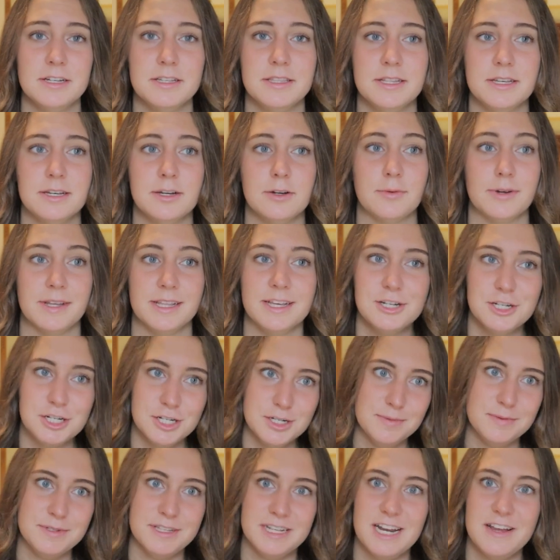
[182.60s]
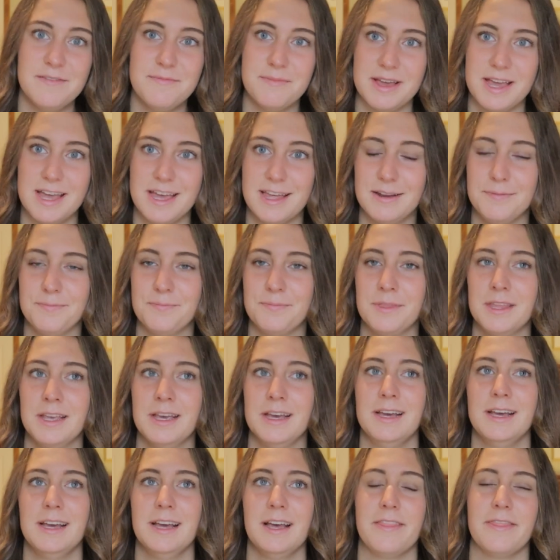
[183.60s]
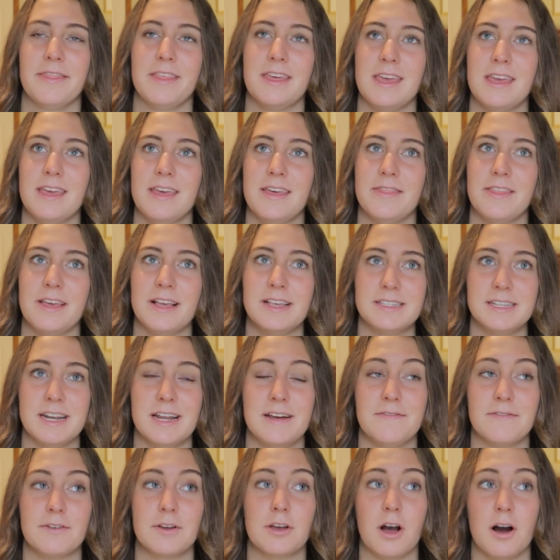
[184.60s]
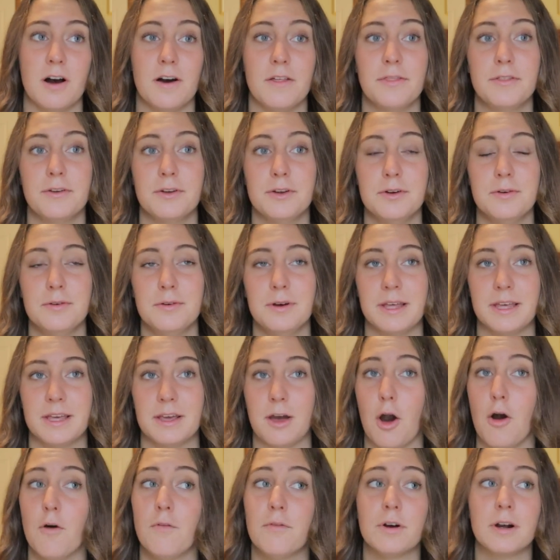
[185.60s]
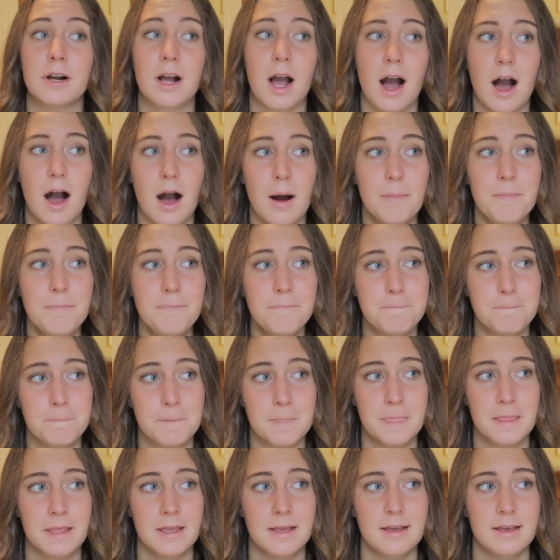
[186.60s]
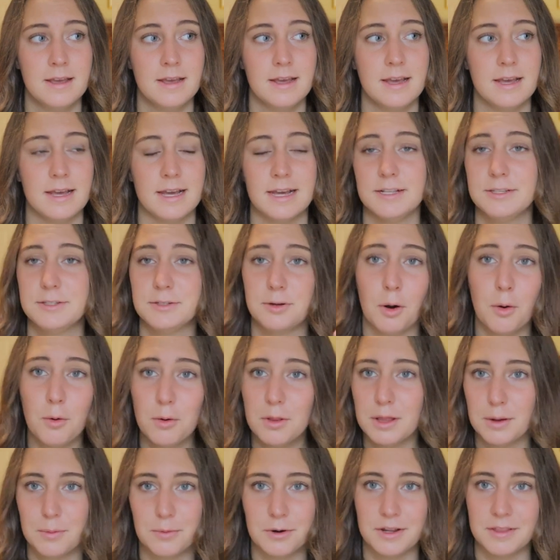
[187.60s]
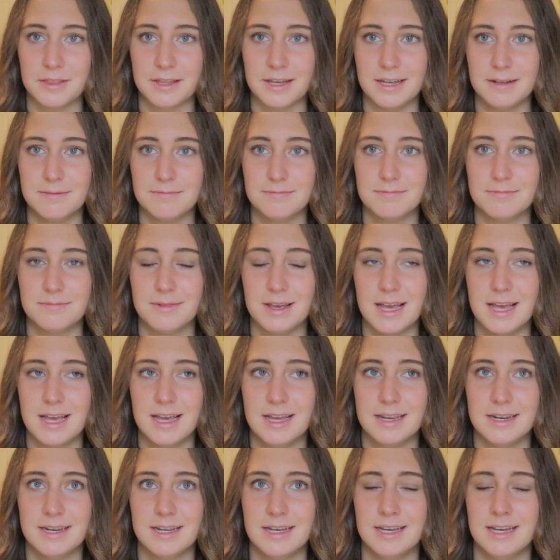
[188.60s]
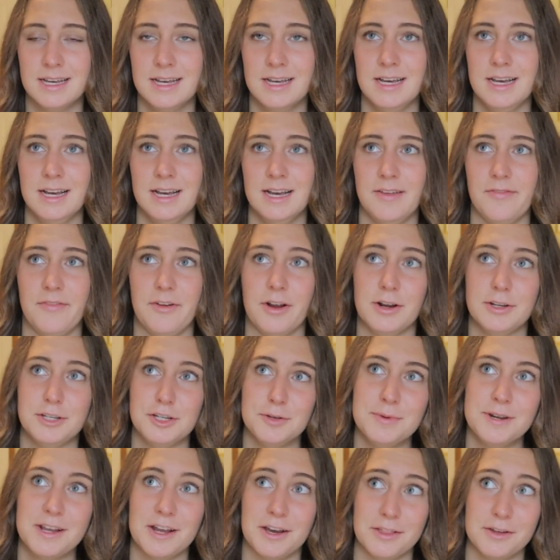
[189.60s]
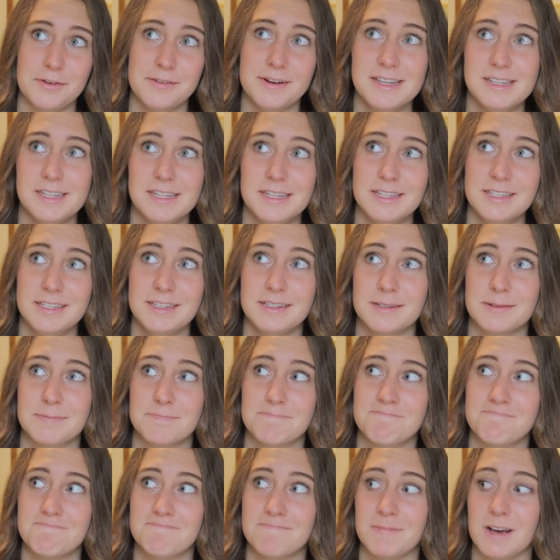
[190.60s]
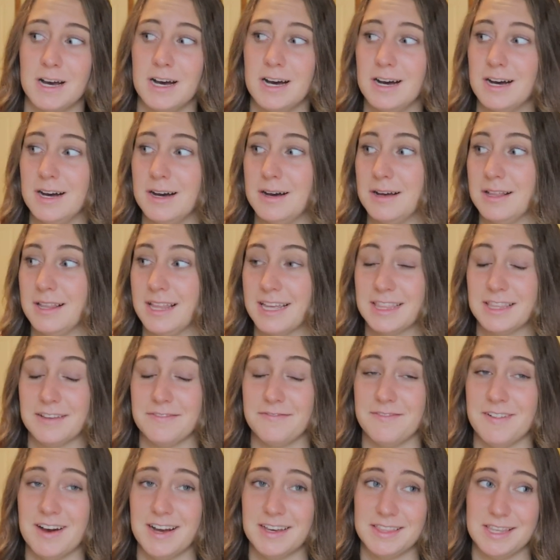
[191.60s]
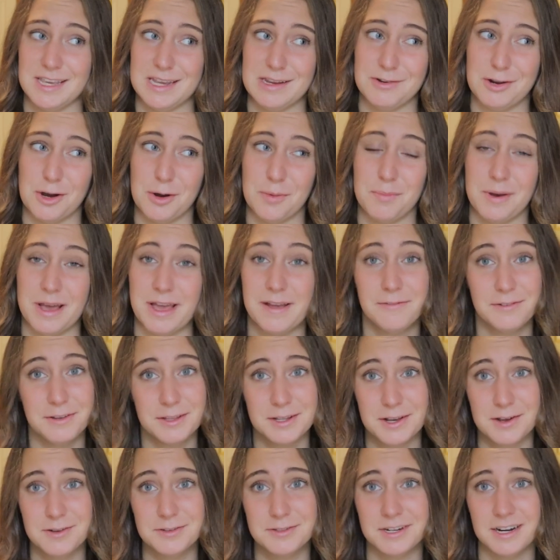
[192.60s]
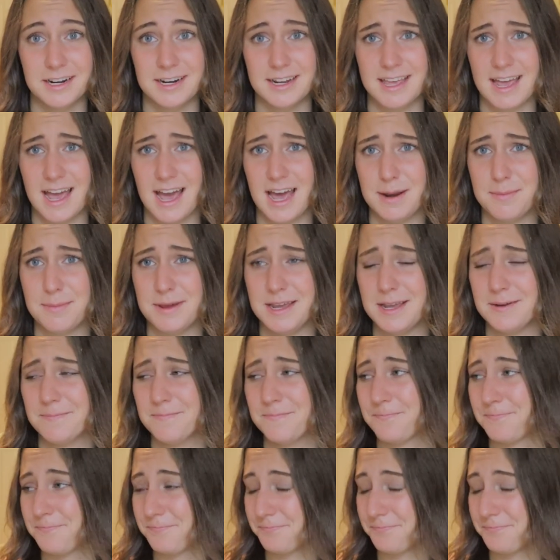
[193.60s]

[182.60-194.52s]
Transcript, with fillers: on the relationships that I've made, the things that I've gone through, like overcome, it's totally worth it. And there are so many other reasons, uh, like the fact that you don't pay for the Coast Guard Academy,